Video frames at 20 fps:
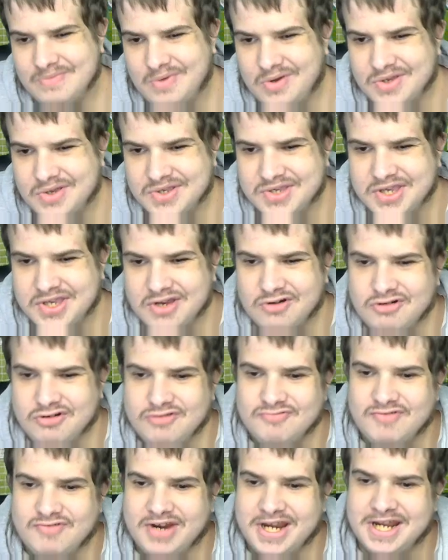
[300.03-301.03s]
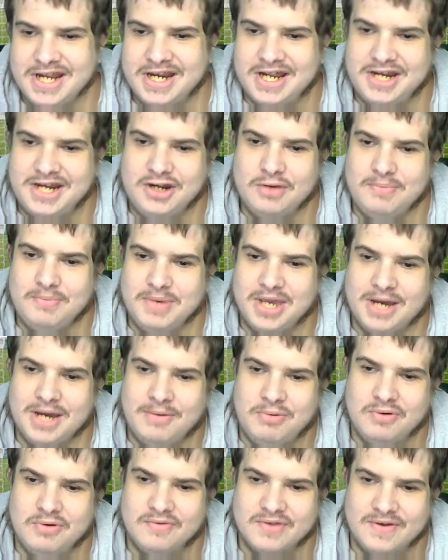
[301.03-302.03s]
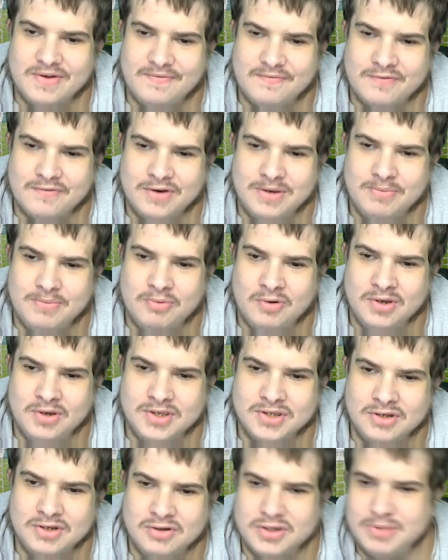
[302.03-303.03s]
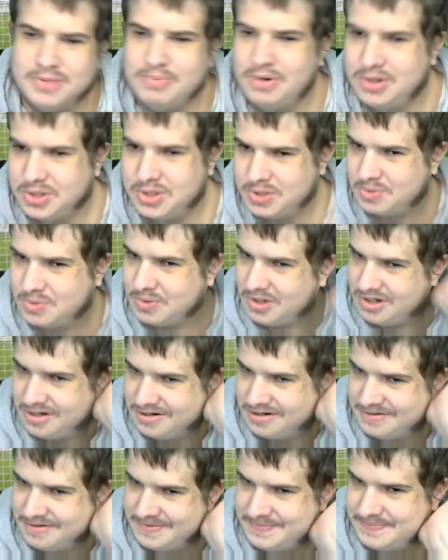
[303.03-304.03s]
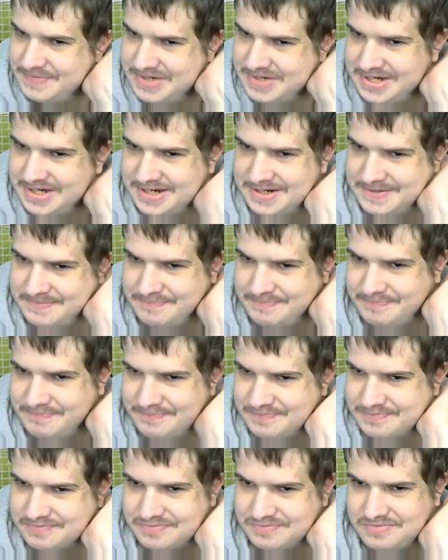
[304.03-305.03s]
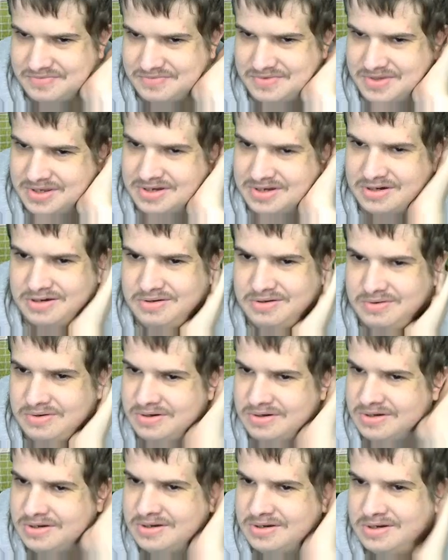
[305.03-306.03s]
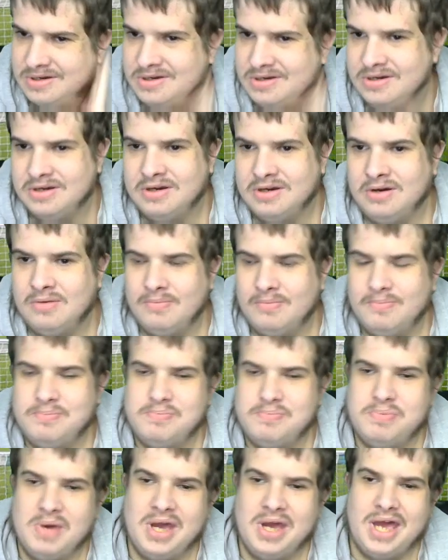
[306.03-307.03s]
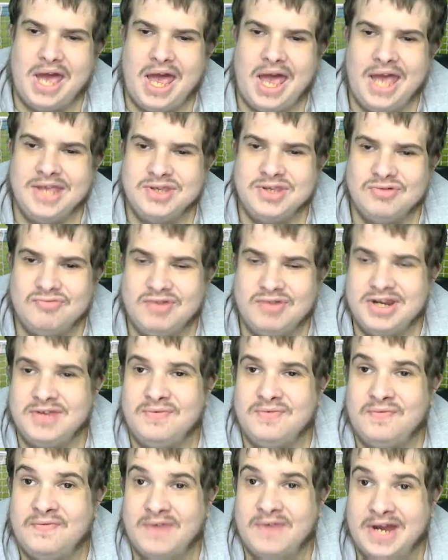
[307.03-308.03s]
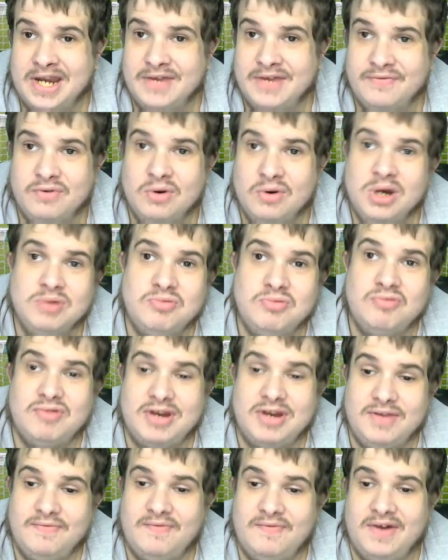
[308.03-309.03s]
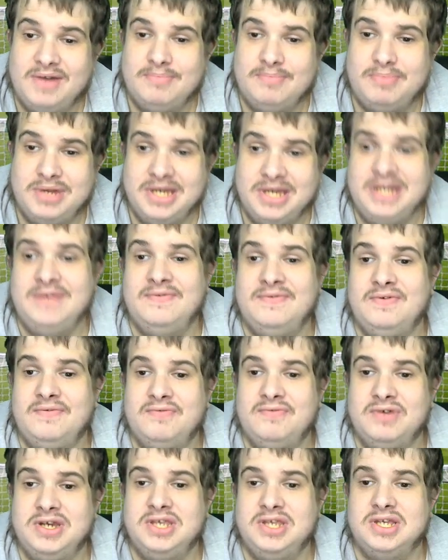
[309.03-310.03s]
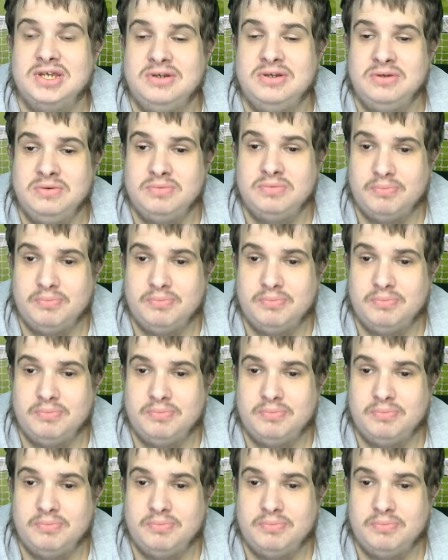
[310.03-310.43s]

See, on the Reading end, I'll be happy with them three points, and I suppose you are. Um, you know. But as a Reading fan, if you are a Reading fan, please feel free to